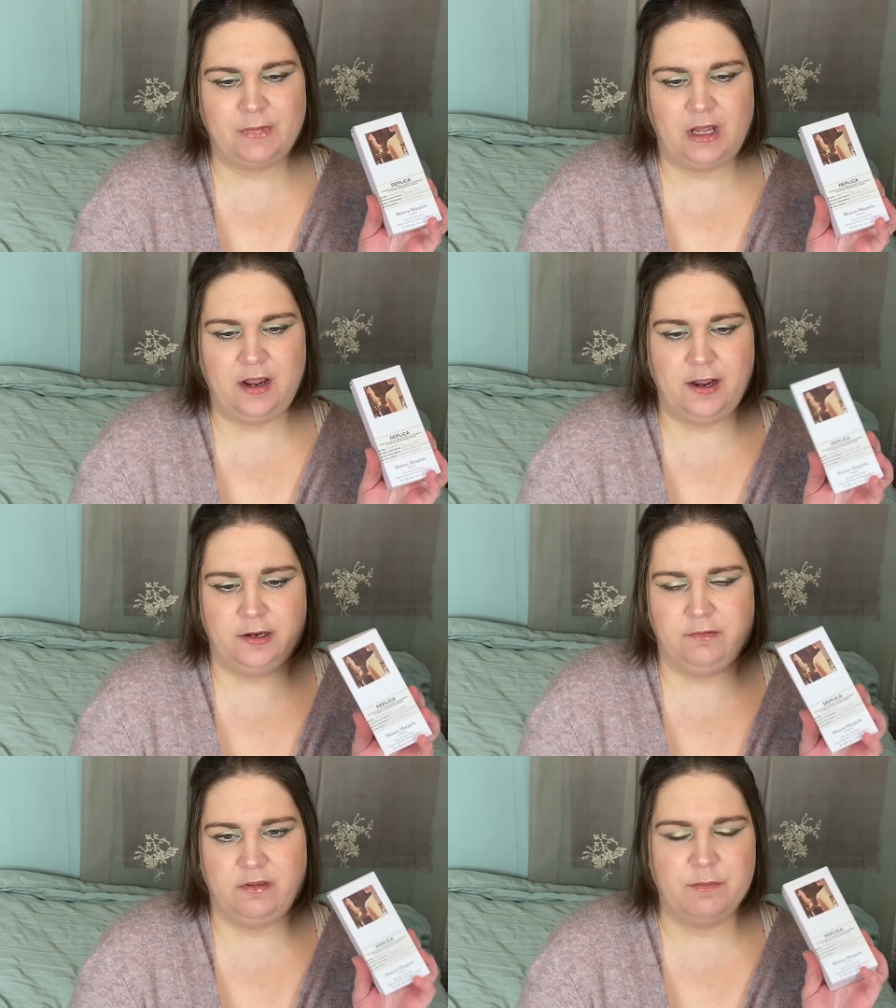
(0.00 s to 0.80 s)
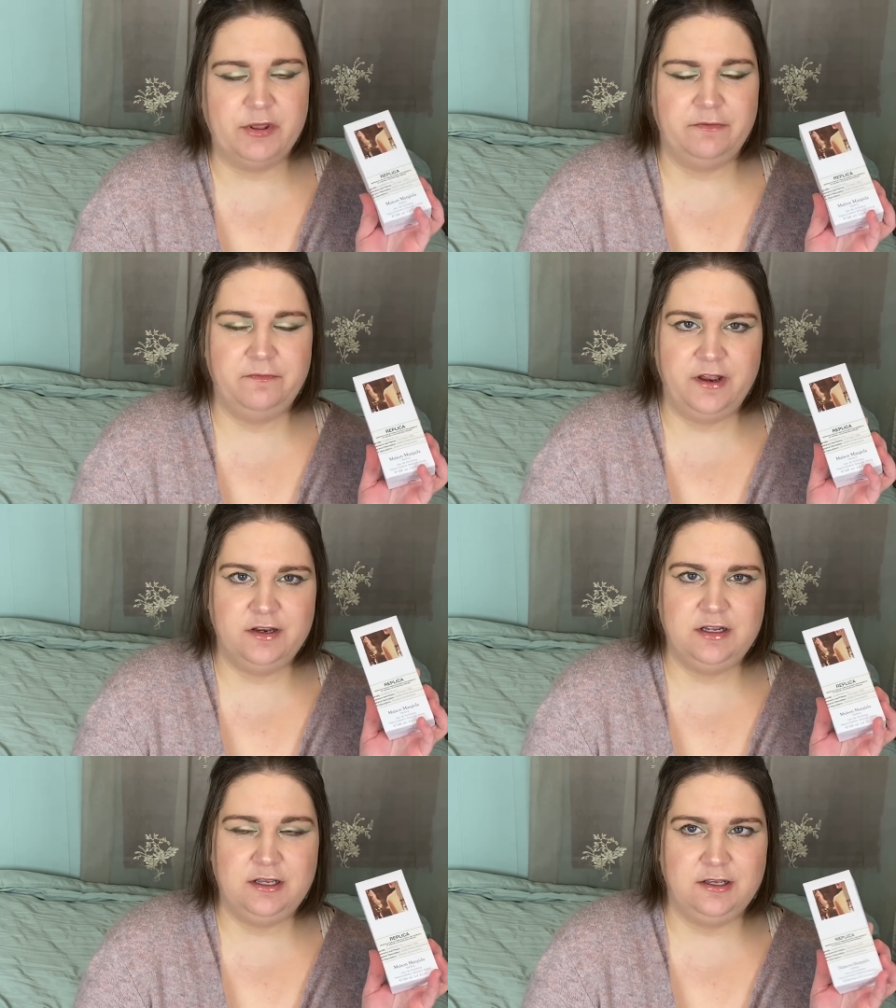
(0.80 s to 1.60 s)
and some of the
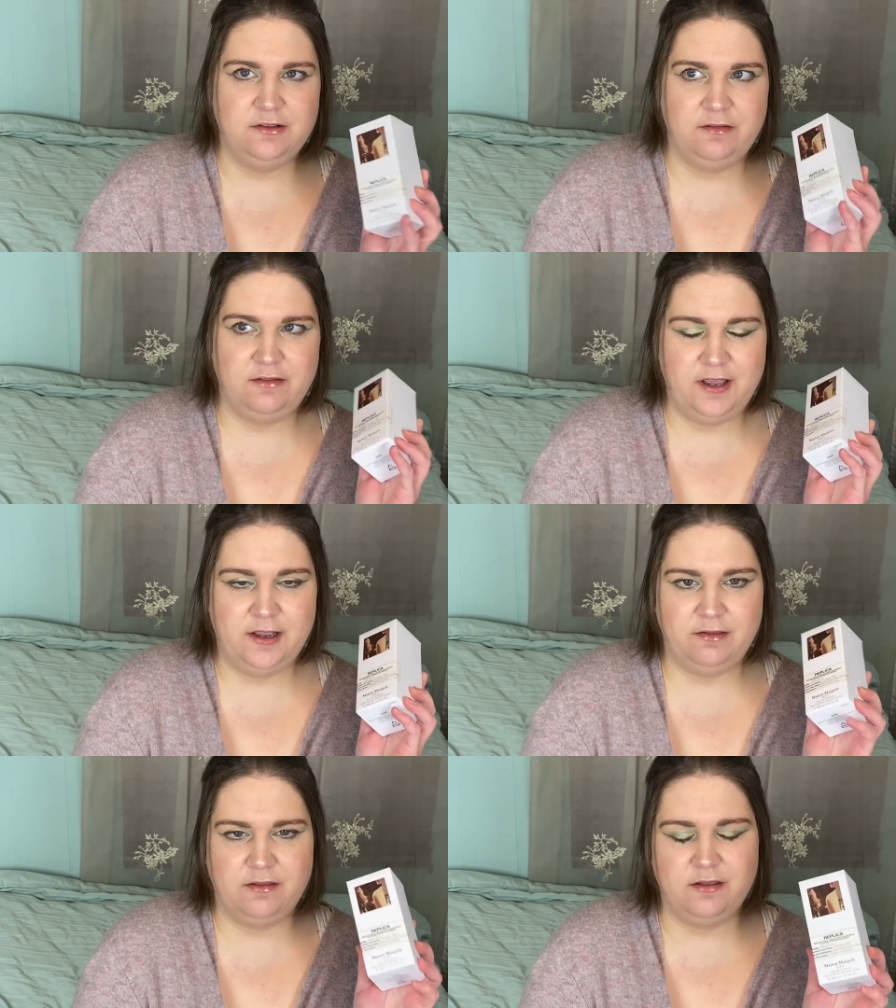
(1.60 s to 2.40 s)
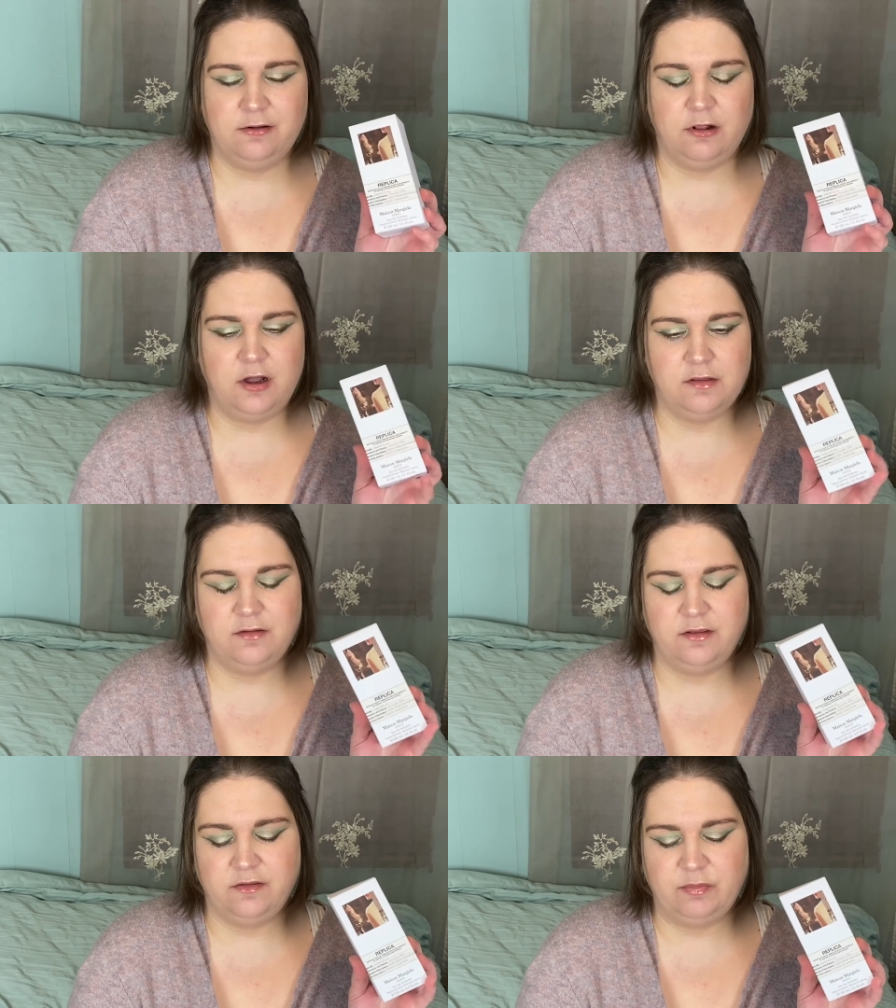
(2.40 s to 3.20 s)
Fenty sets and
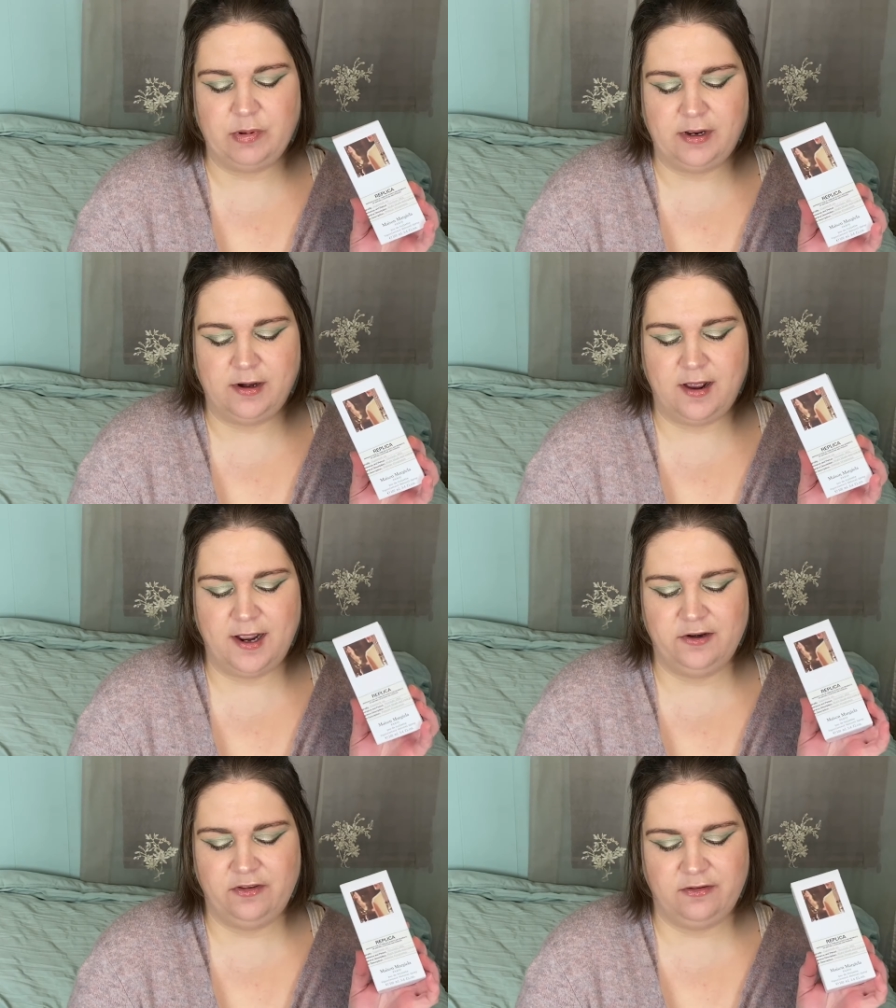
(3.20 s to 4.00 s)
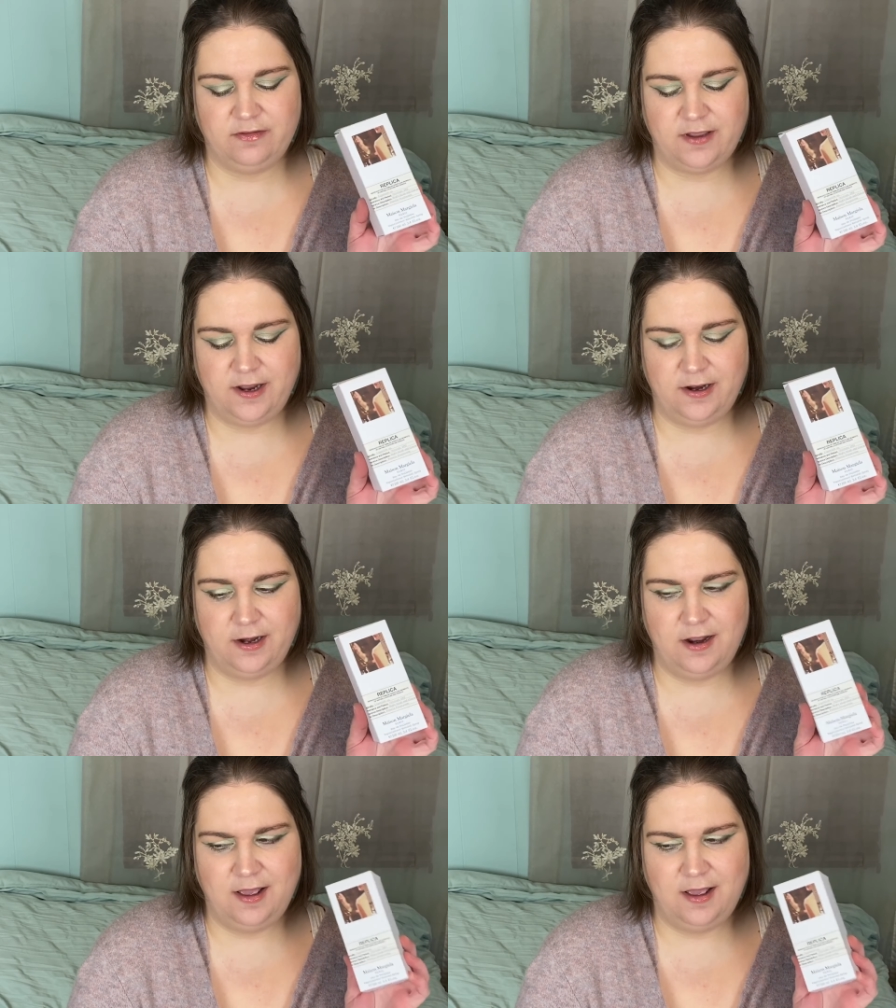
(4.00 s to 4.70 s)
glosses, but I just decided